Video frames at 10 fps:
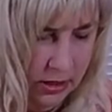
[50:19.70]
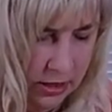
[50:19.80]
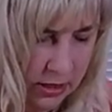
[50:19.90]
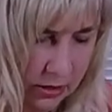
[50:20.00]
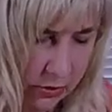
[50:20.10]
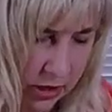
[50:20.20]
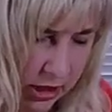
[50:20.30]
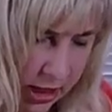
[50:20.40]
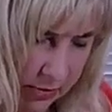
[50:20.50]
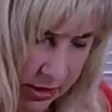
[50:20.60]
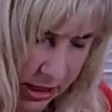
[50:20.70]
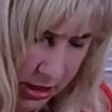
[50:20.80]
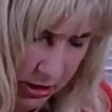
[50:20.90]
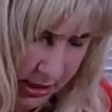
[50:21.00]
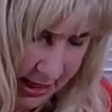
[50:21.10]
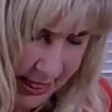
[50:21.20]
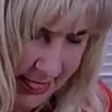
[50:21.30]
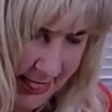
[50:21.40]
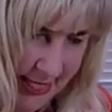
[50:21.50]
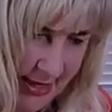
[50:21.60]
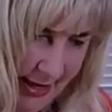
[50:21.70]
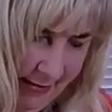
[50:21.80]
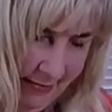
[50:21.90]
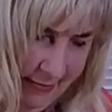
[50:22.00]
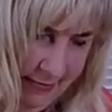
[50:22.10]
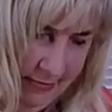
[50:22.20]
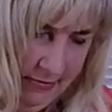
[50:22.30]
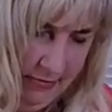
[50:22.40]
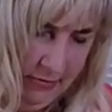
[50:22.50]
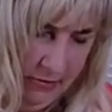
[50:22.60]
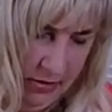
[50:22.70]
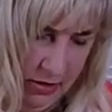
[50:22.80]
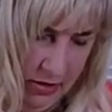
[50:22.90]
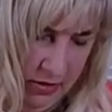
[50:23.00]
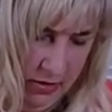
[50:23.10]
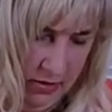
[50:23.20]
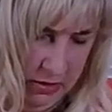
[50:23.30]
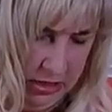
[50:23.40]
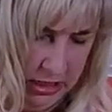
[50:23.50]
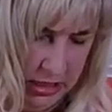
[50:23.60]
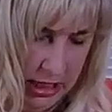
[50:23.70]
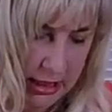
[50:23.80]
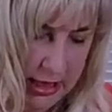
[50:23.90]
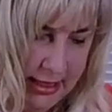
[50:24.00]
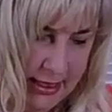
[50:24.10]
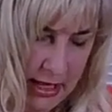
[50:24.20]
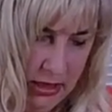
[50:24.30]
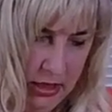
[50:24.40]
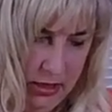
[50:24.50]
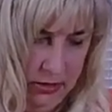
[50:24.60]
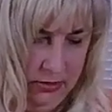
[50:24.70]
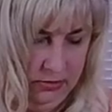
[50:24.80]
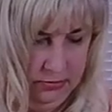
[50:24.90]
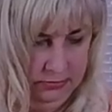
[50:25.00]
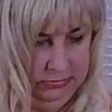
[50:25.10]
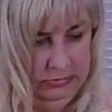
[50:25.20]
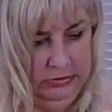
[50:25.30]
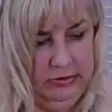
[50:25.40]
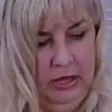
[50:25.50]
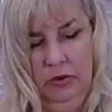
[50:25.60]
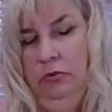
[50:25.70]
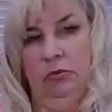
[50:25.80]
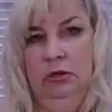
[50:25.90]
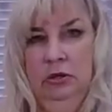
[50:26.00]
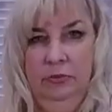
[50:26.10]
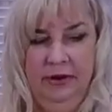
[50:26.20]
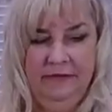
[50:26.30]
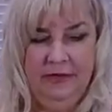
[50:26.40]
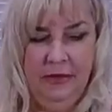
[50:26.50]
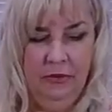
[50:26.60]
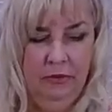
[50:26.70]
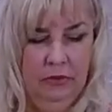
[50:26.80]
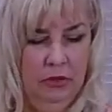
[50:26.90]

I think we're gonna come in here like this. I like that look. So, preview.